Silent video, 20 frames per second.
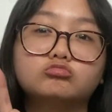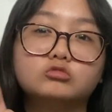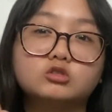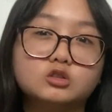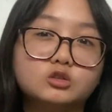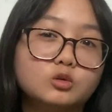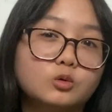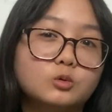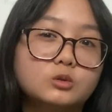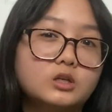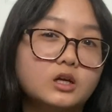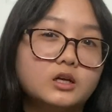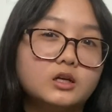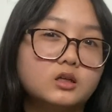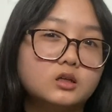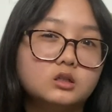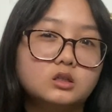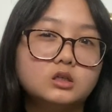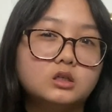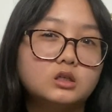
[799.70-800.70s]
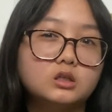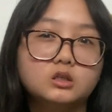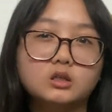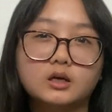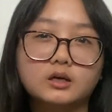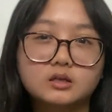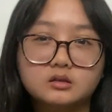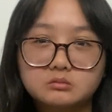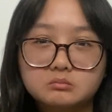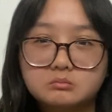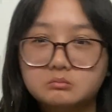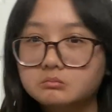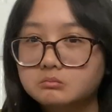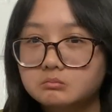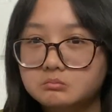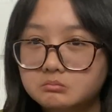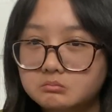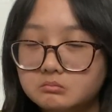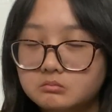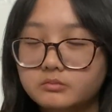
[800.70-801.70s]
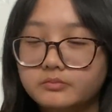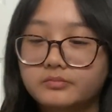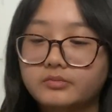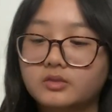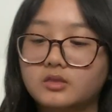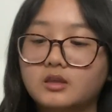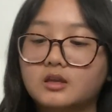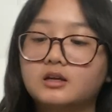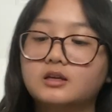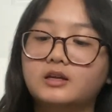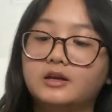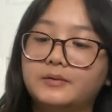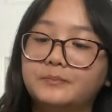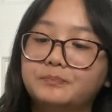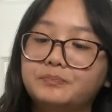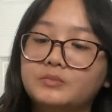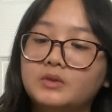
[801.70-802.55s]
So technically, like, yeah.